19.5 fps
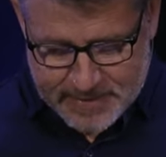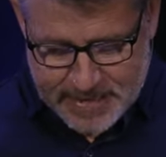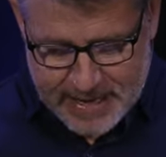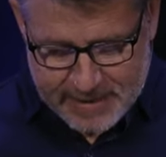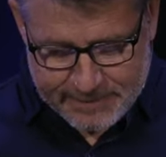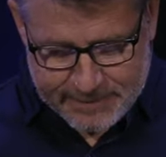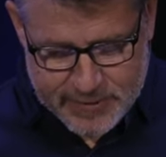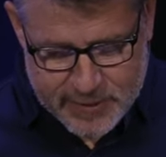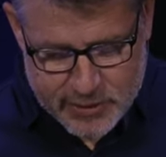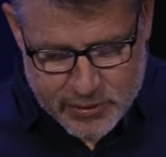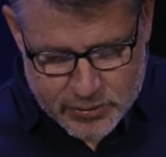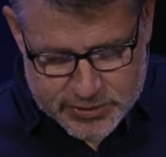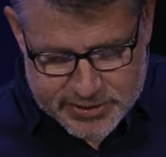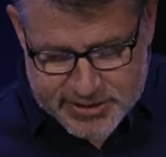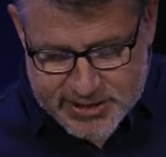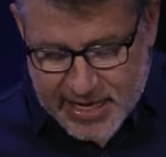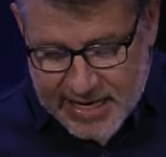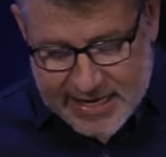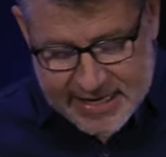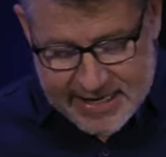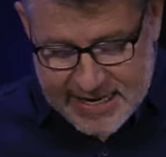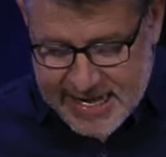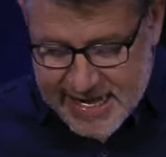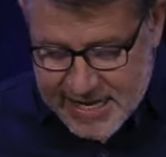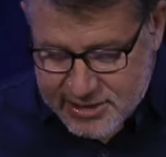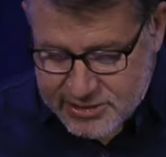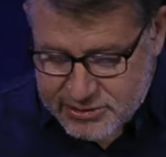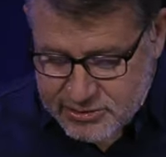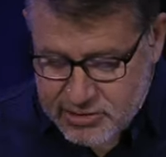If you studied
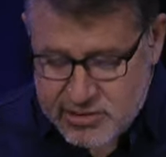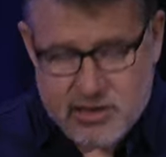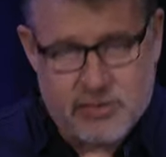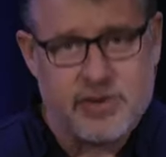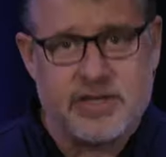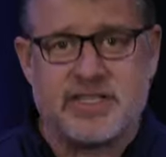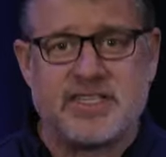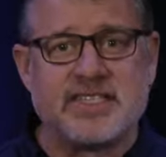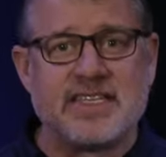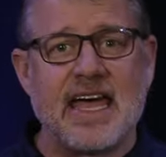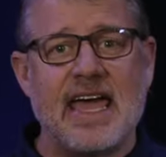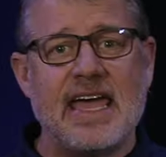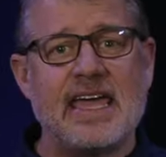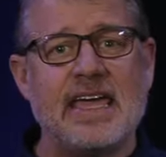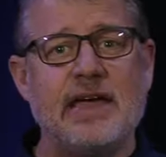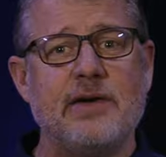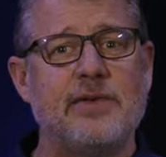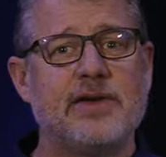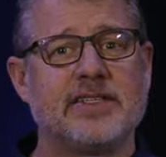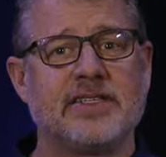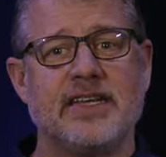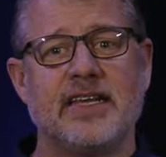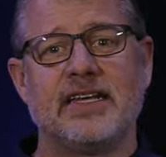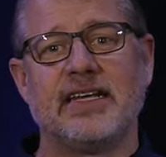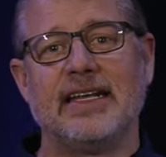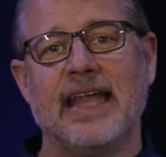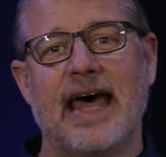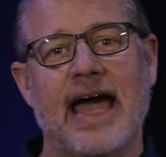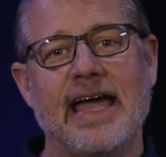Hindu, you would say he was an
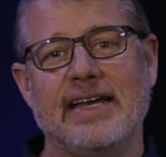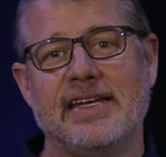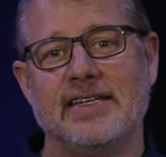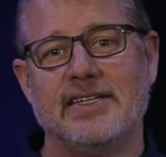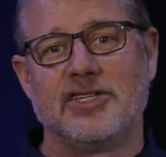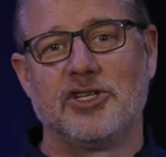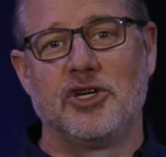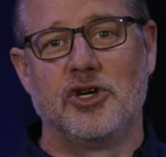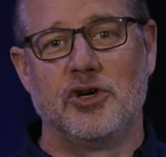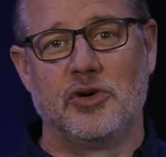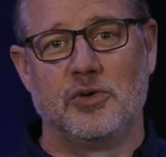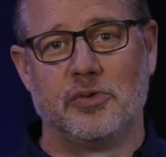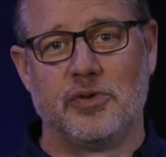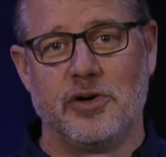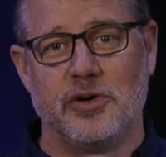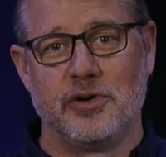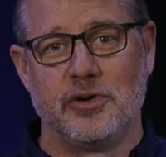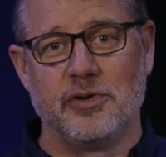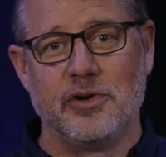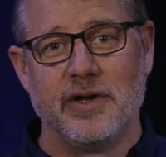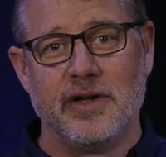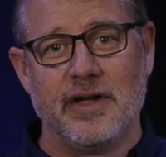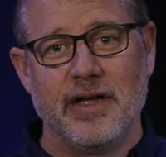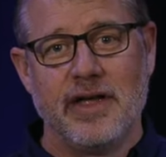enlightened guru.